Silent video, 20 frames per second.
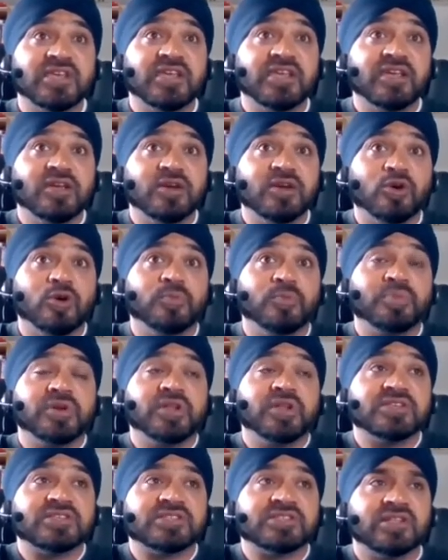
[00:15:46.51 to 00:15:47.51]
It
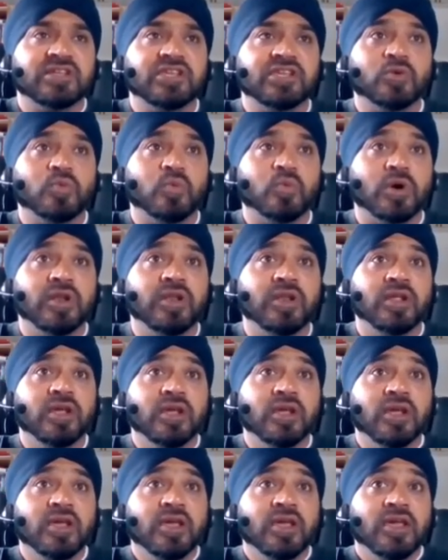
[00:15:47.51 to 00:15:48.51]
operates like one.
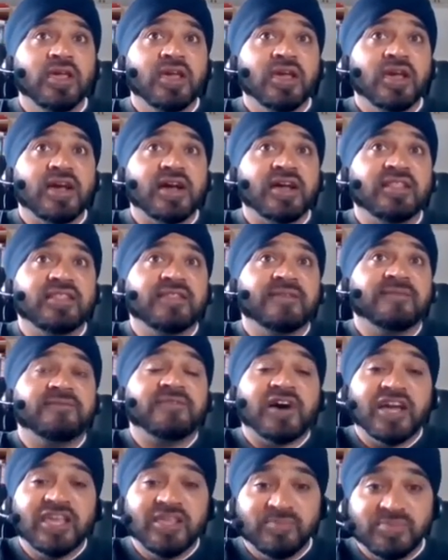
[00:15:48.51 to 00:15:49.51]
And the
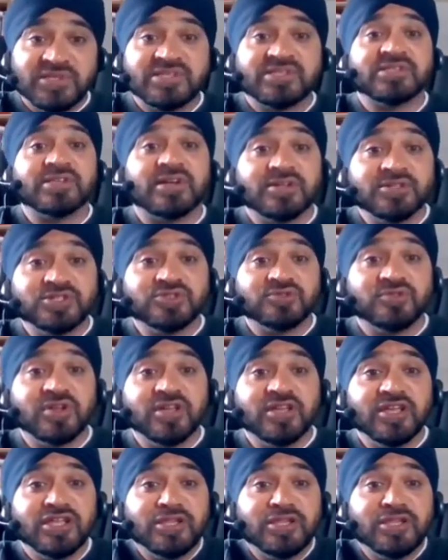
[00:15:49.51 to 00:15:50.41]
vibe is such, right?